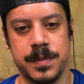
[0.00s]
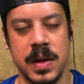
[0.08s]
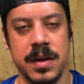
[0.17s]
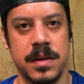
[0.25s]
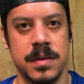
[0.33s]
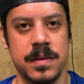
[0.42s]

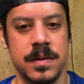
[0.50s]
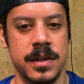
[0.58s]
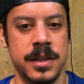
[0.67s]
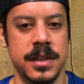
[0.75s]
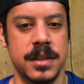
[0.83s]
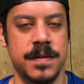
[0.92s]
Oh, where
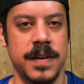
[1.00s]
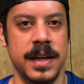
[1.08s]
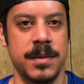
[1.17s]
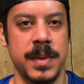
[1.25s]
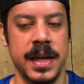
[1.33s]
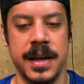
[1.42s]
he just
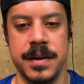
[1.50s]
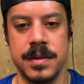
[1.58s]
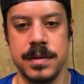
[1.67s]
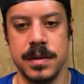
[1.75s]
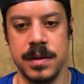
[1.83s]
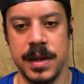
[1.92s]
faked me out.
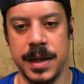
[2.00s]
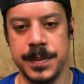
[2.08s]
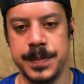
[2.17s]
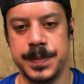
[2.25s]
Okay.